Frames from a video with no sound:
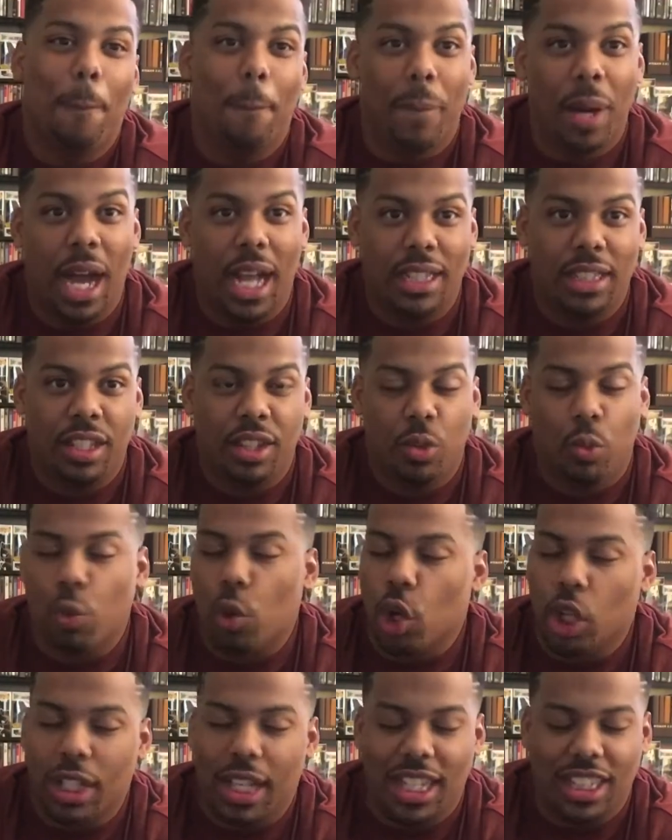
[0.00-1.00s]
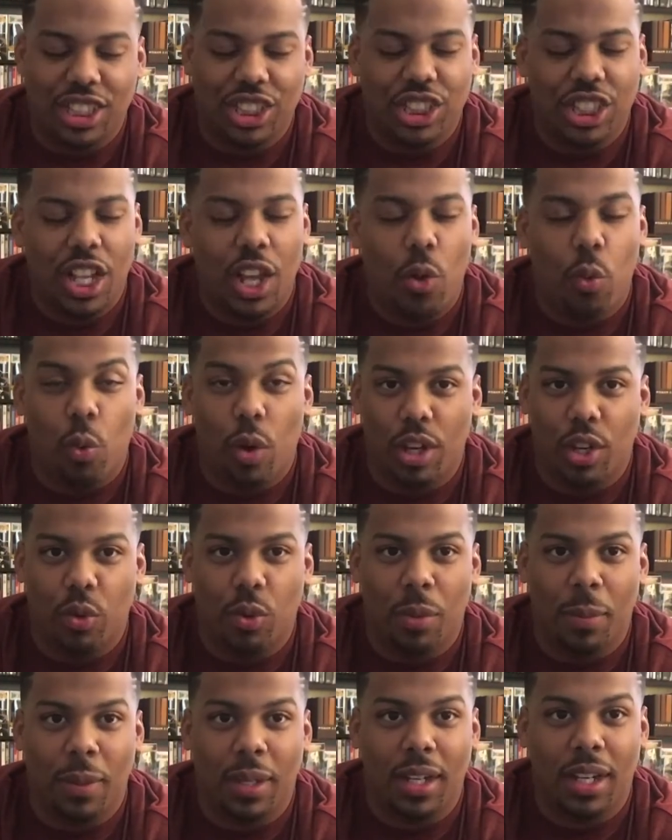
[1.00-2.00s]
But the world has Wonder
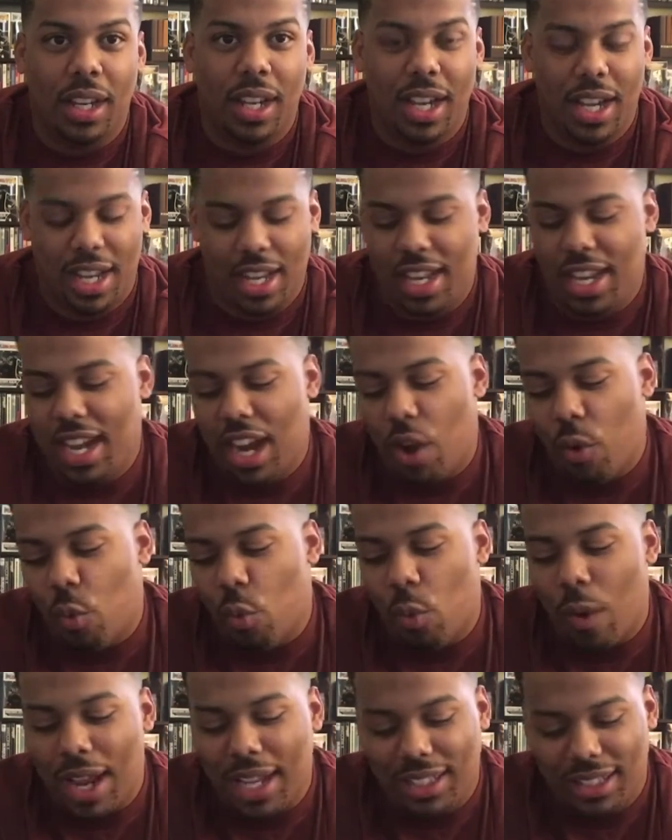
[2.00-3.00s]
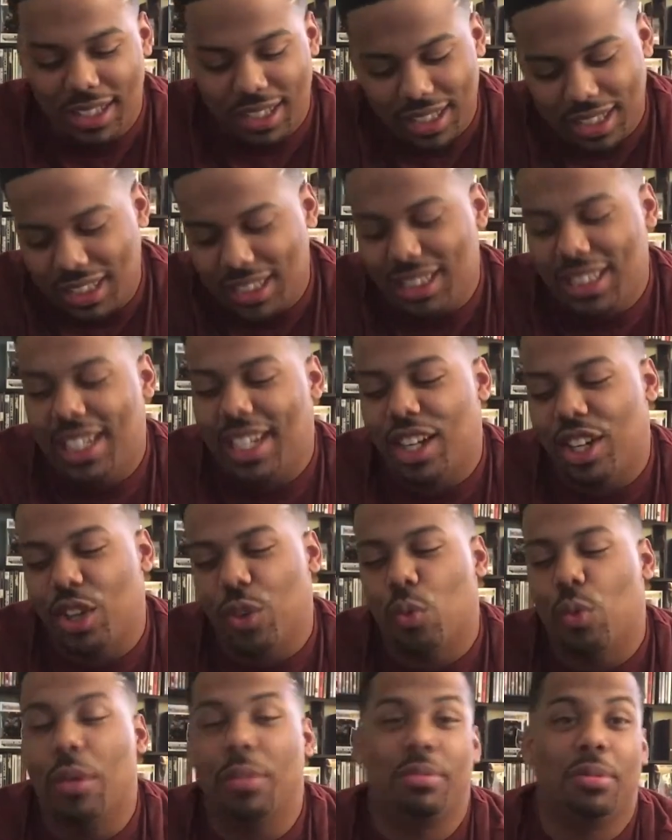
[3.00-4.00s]
Woman. And I cannot wait to see her
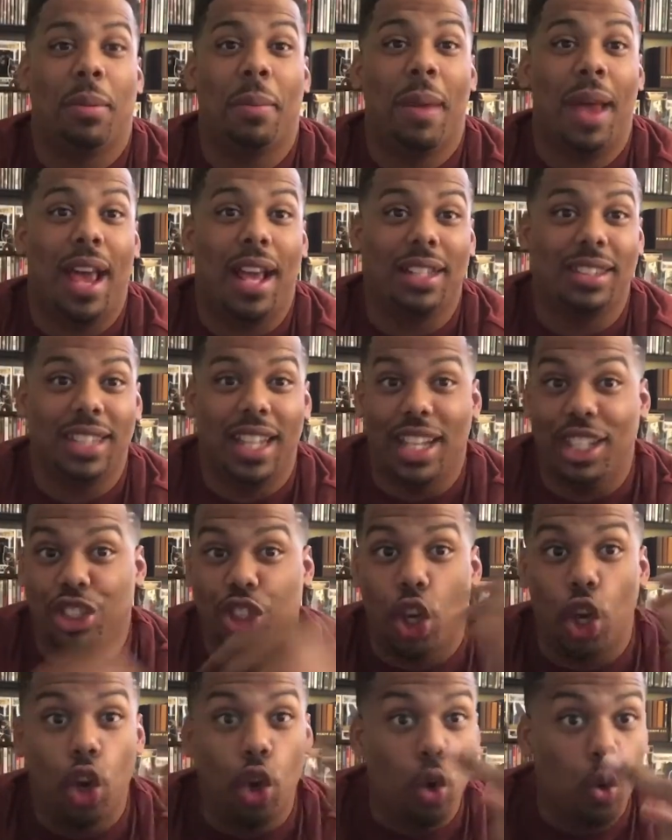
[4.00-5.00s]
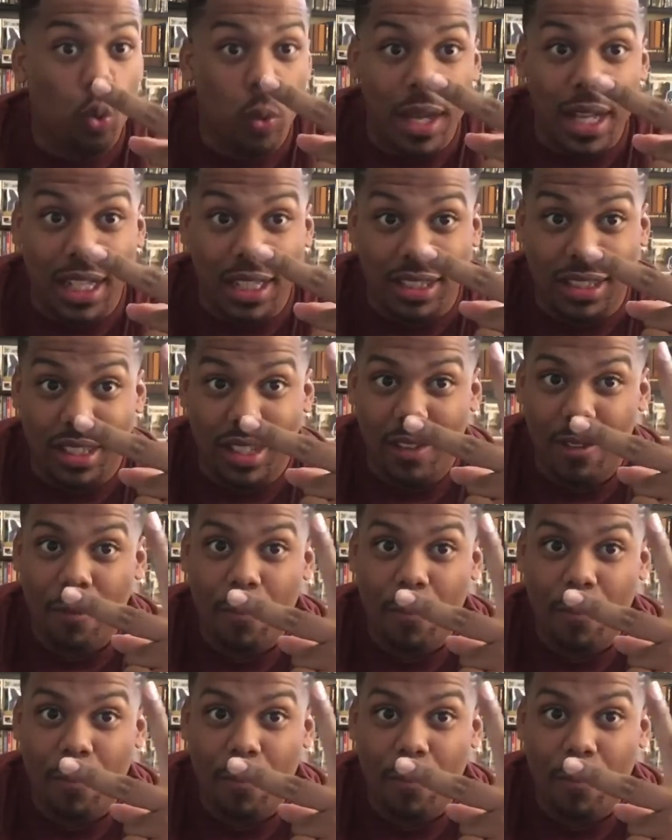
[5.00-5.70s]
whoop some ass in 2 weeks.